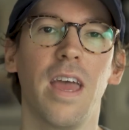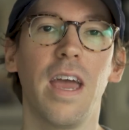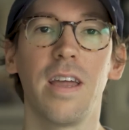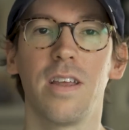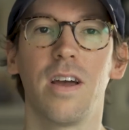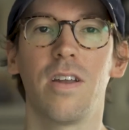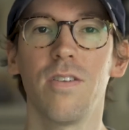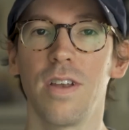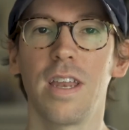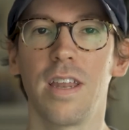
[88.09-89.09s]
At
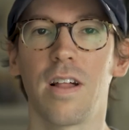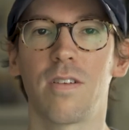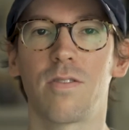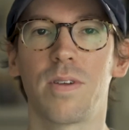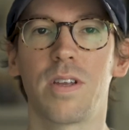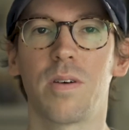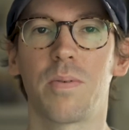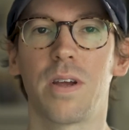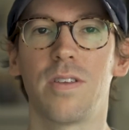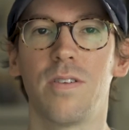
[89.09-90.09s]
$180 retail
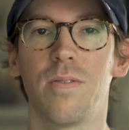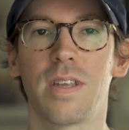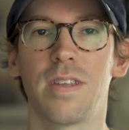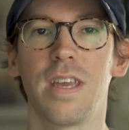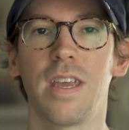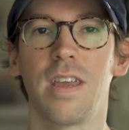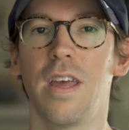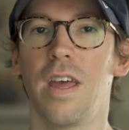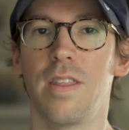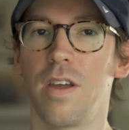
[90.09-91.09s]
price USD,
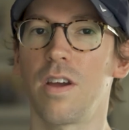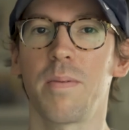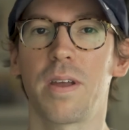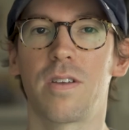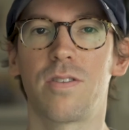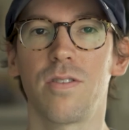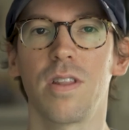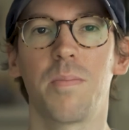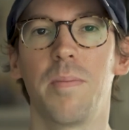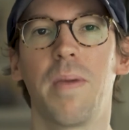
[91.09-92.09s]
the argument can
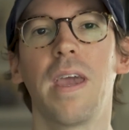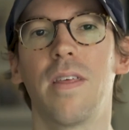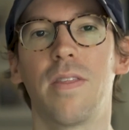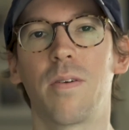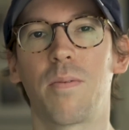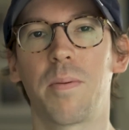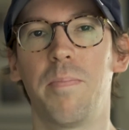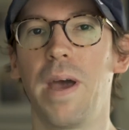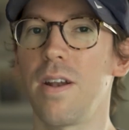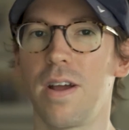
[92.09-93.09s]
certainly be made that there were
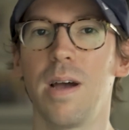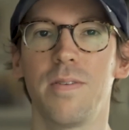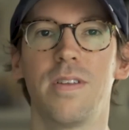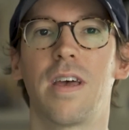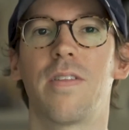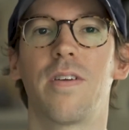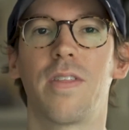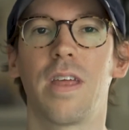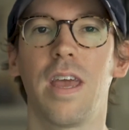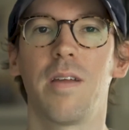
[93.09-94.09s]
better options out there
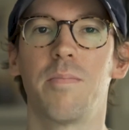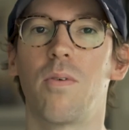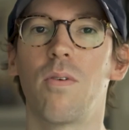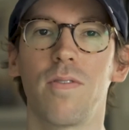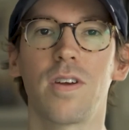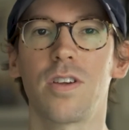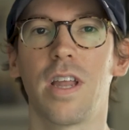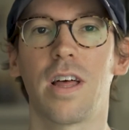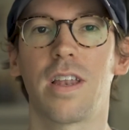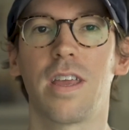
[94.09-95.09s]
that had more
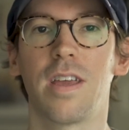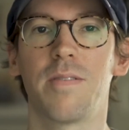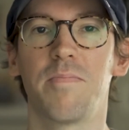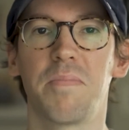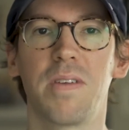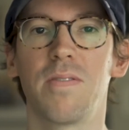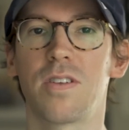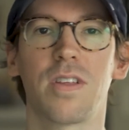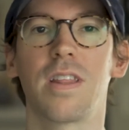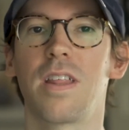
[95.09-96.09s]
functionality at even
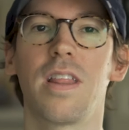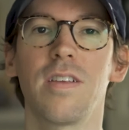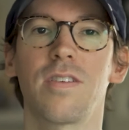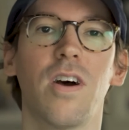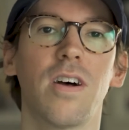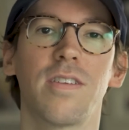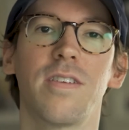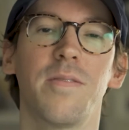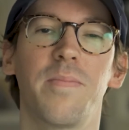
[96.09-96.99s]
slightly less cost.